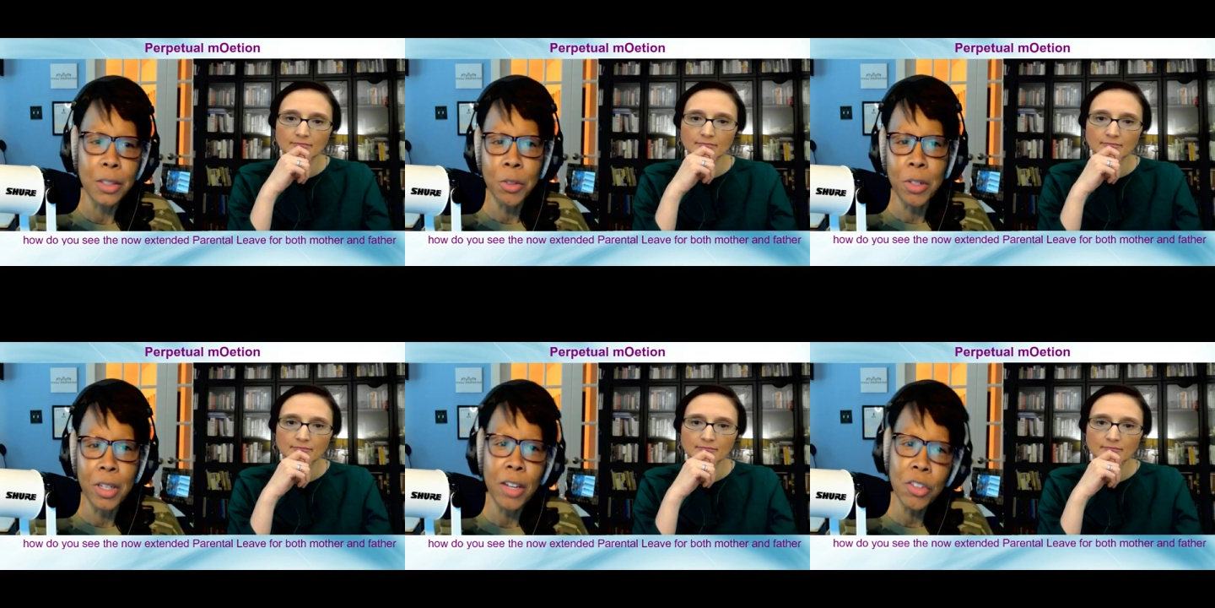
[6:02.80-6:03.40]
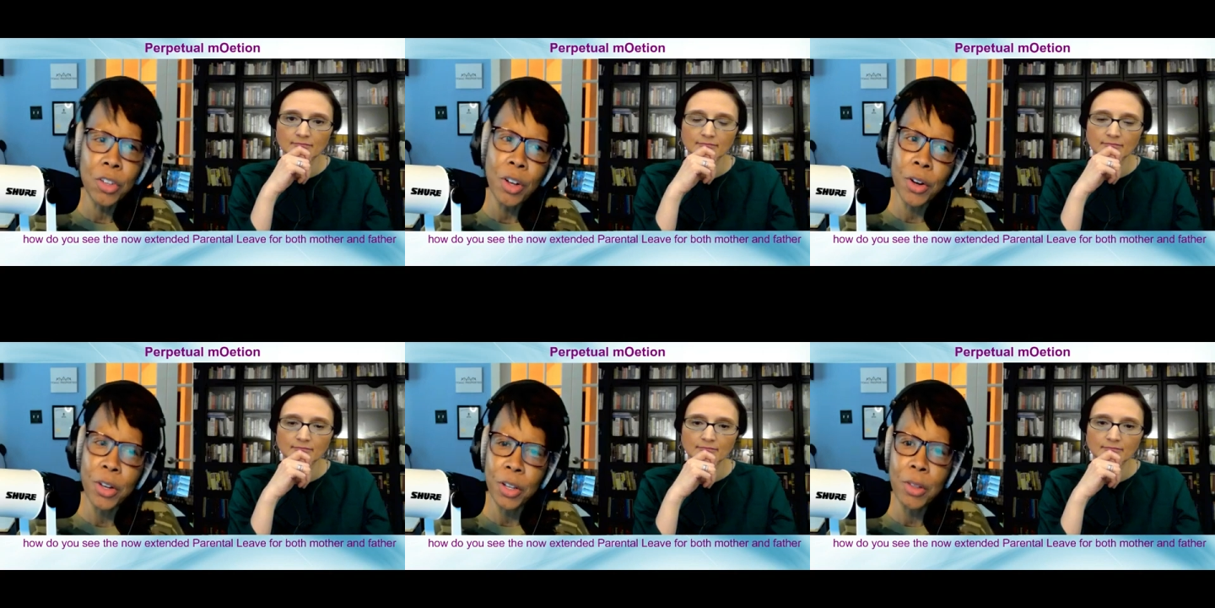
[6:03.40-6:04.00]
Speaker 1: that just
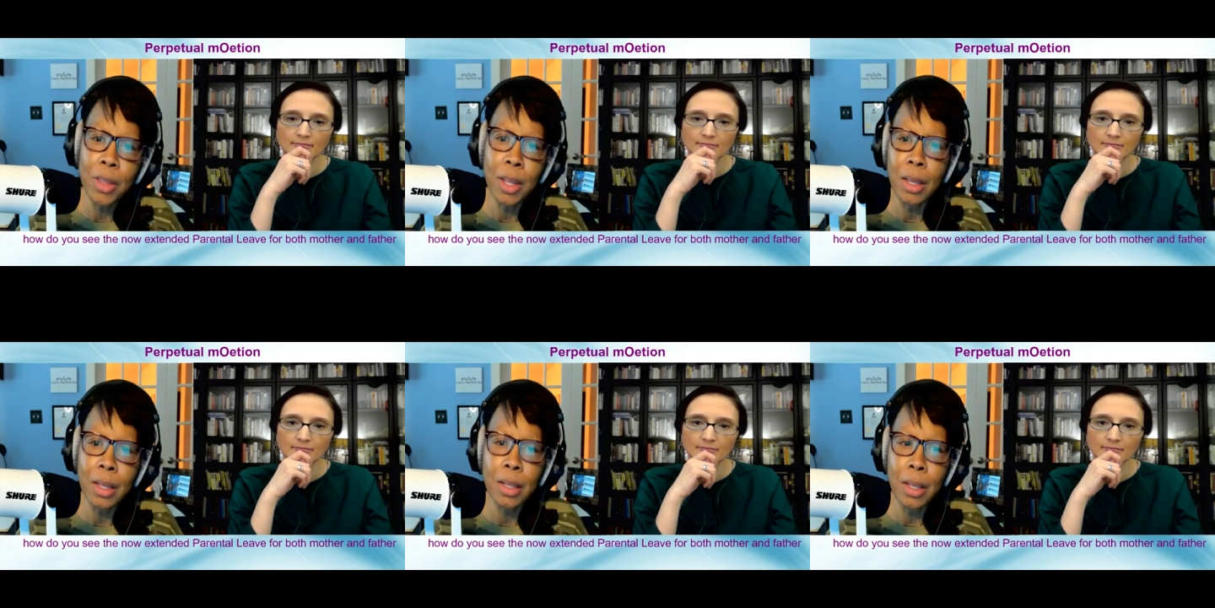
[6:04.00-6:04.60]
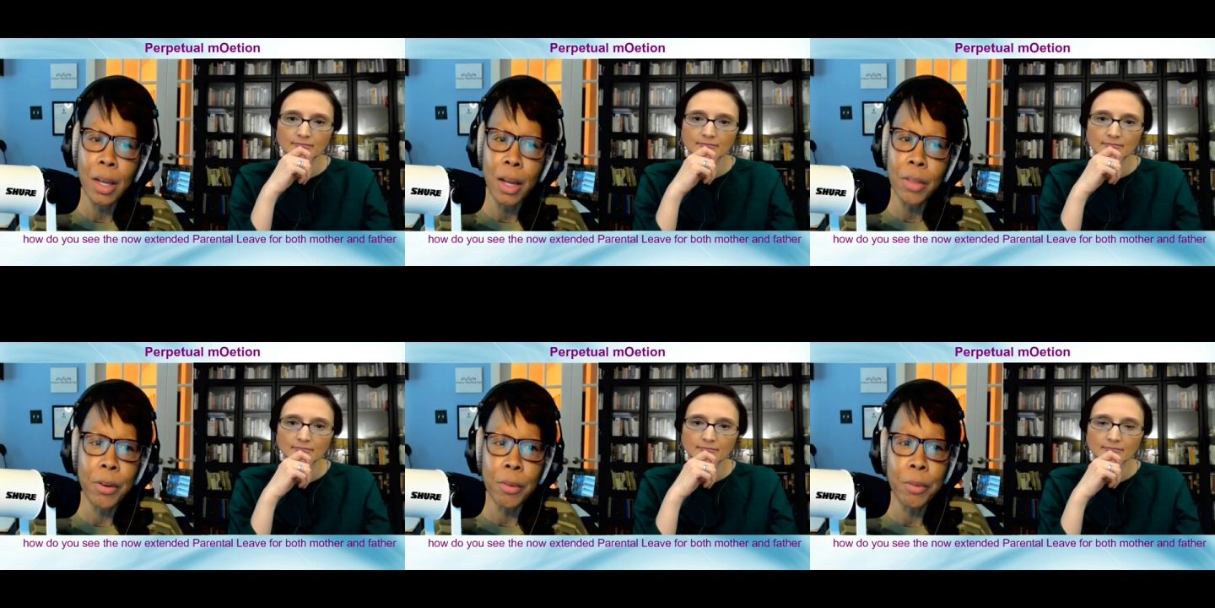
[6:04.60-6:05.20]
tradition, or do you think
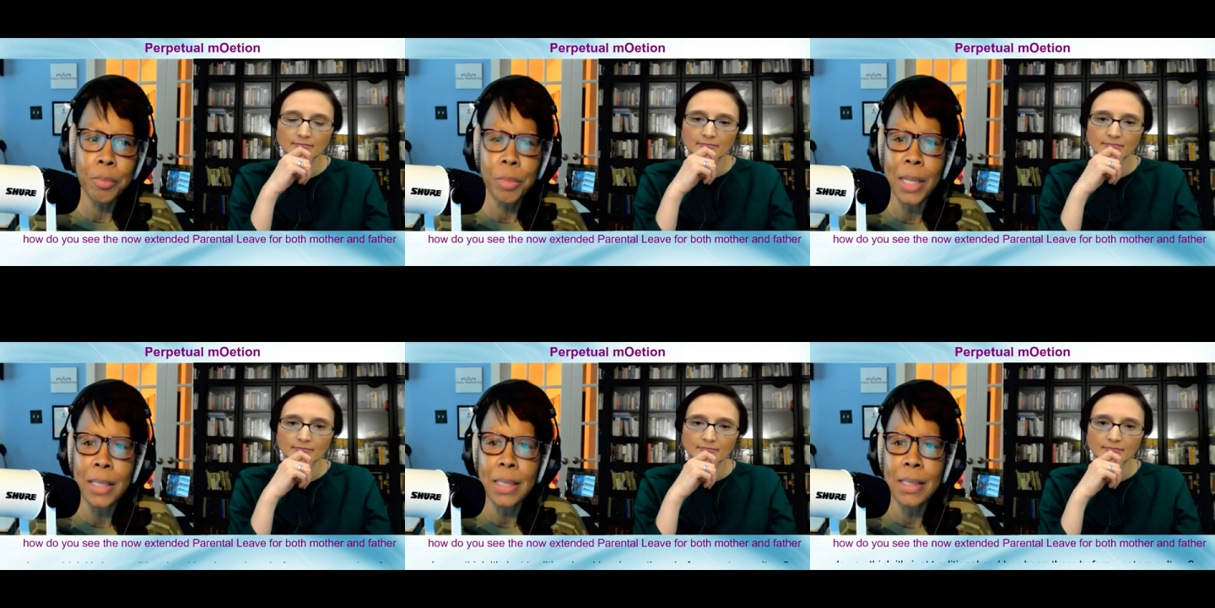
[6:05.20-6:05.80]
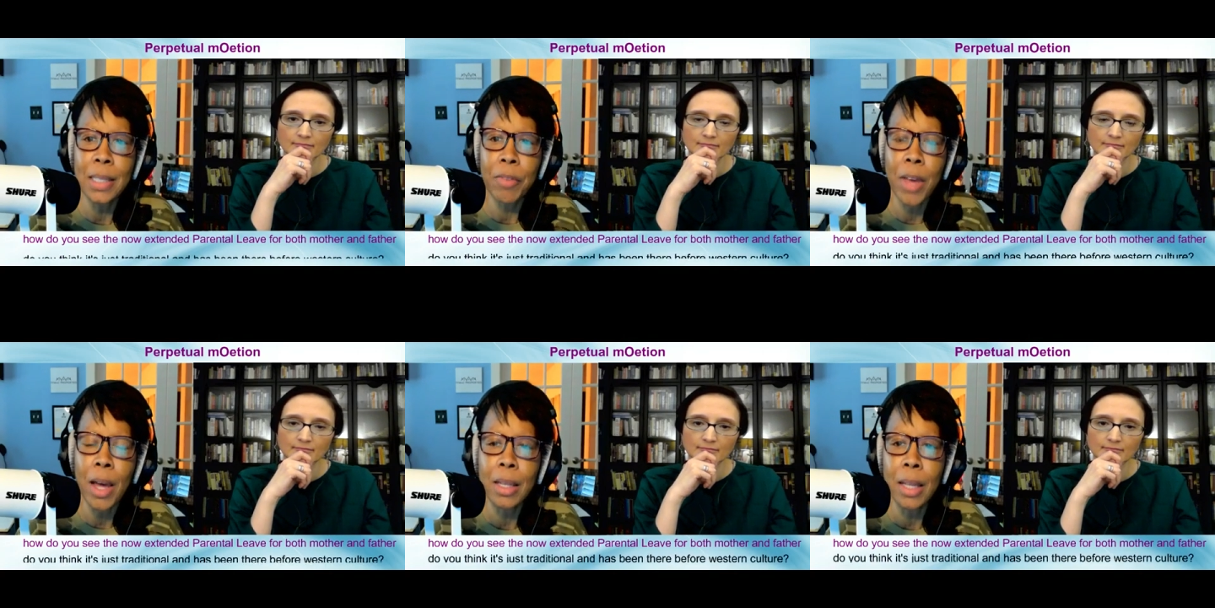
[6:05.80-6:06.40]
other
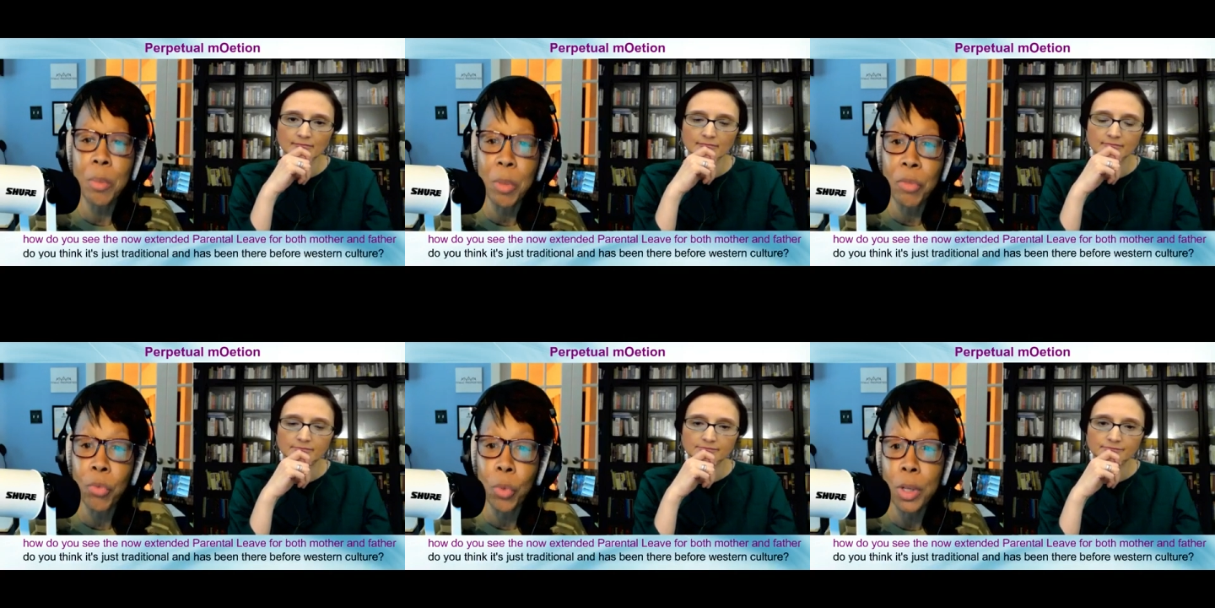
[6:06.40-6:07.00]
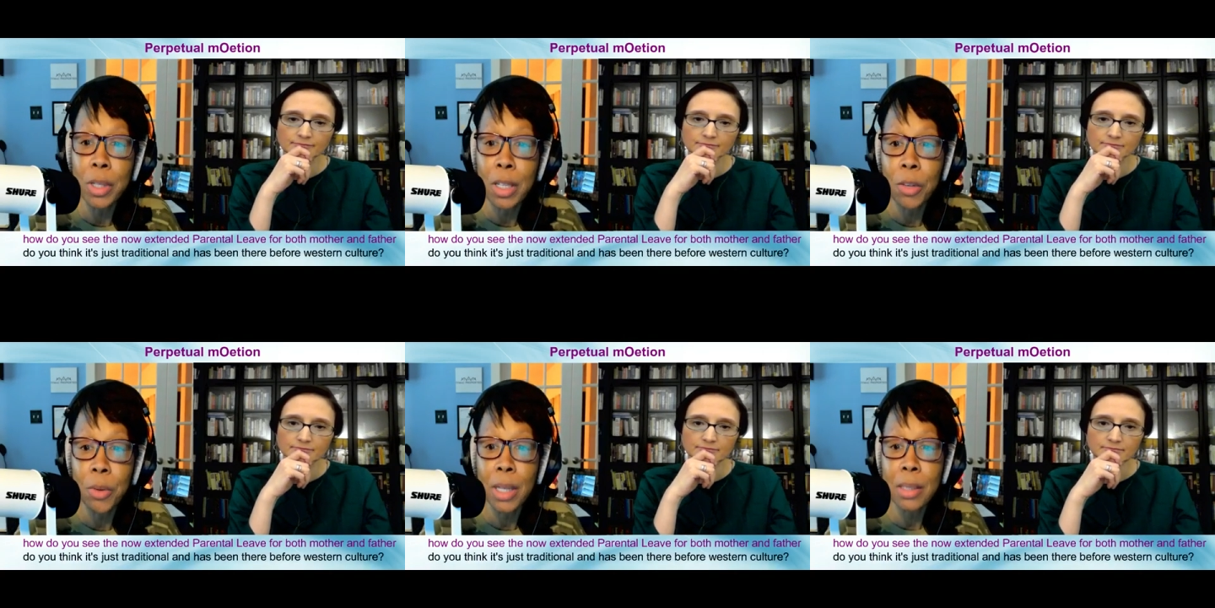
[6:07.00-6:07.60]
places have gotten that
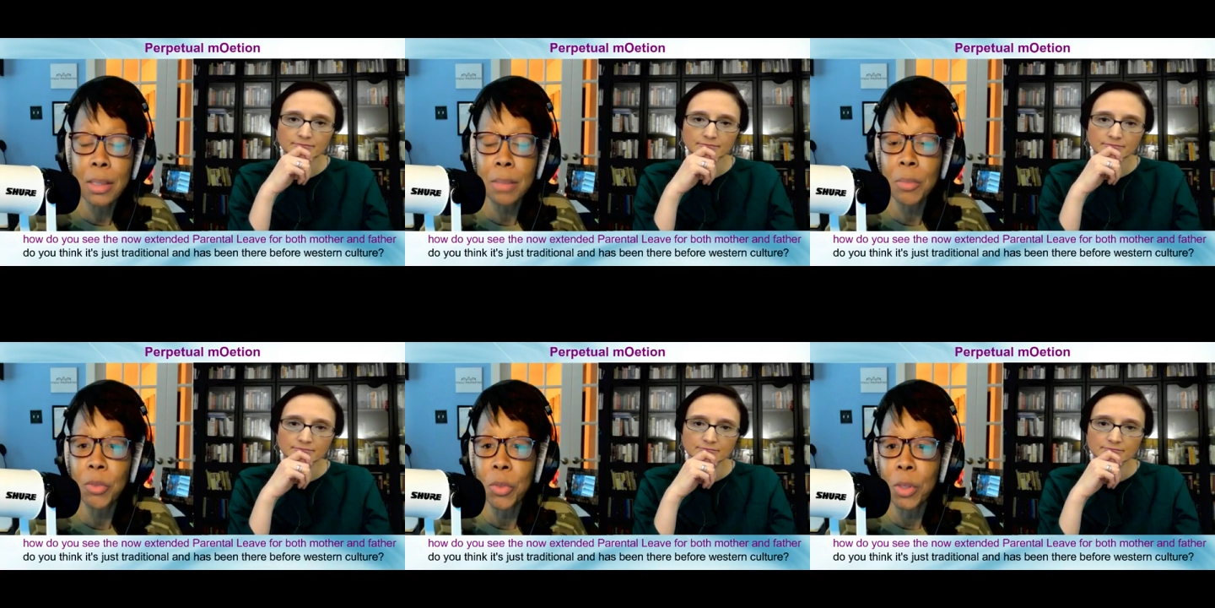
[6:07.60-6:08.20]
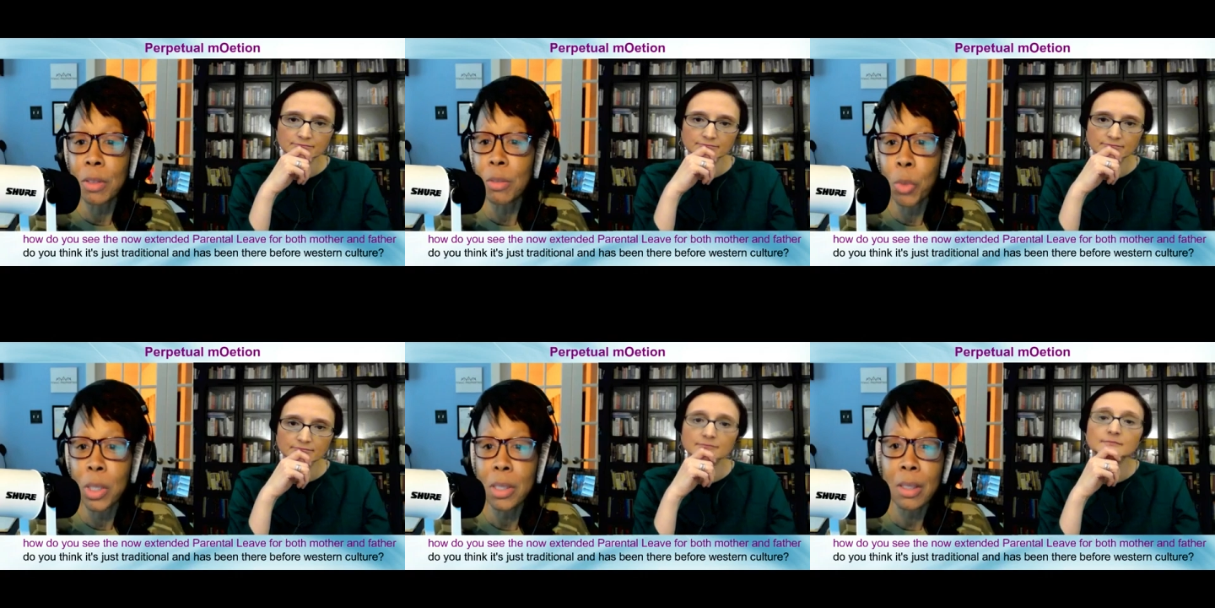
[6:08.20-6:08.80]
before the U.S.,
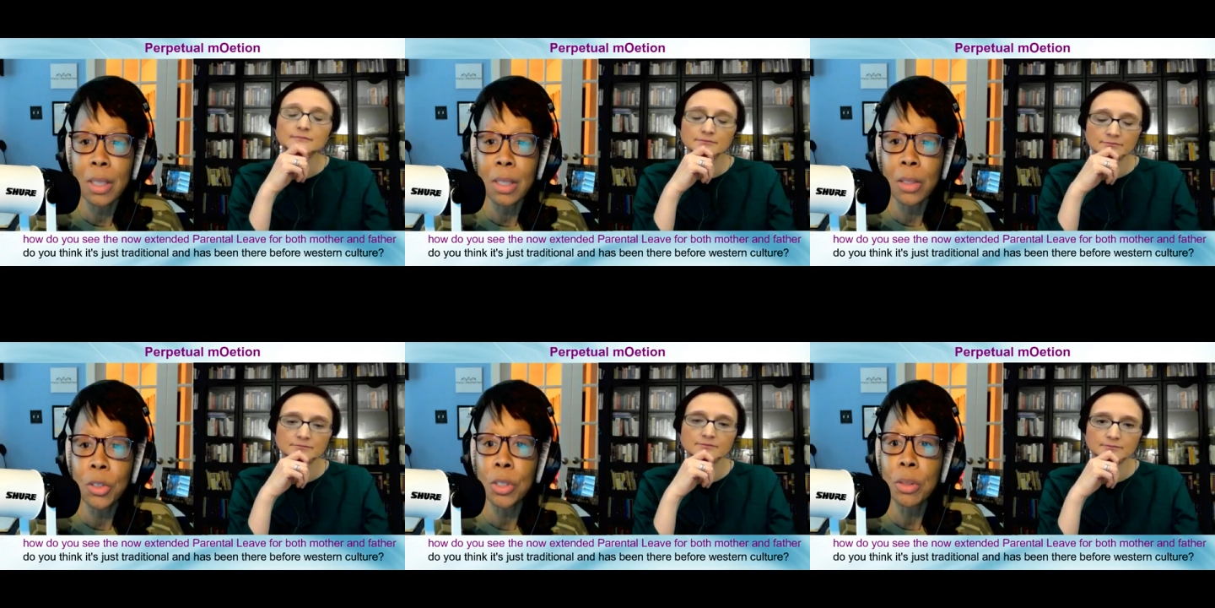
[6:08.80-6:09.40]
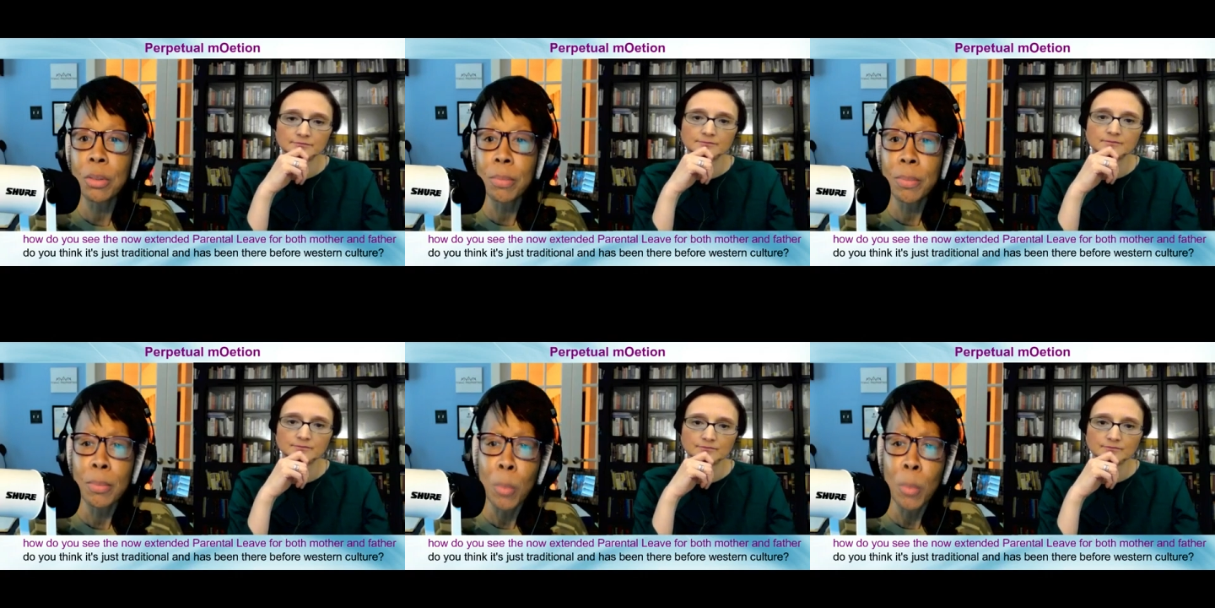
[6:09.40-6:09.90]
before Western culture?